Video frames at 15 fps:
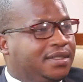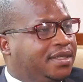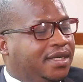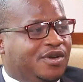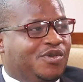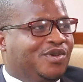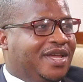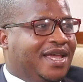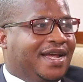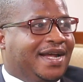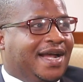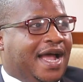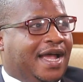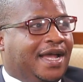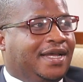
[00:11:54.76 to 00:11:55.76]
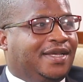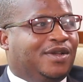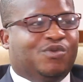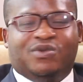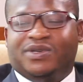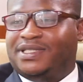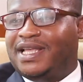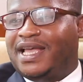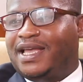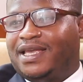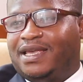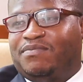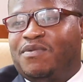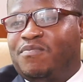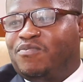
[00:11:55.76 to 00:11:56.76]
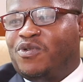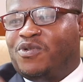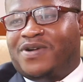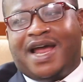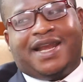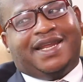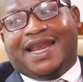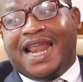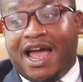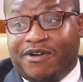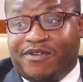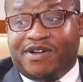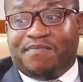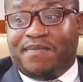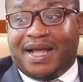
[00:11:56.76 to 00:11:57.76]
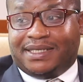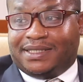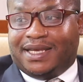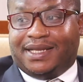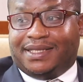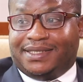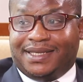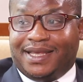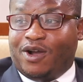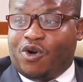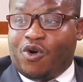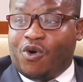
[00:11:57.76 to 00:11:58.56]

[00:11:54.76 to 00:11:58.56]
Then we can't, you will say, a bimpook rat, a laundry basket, a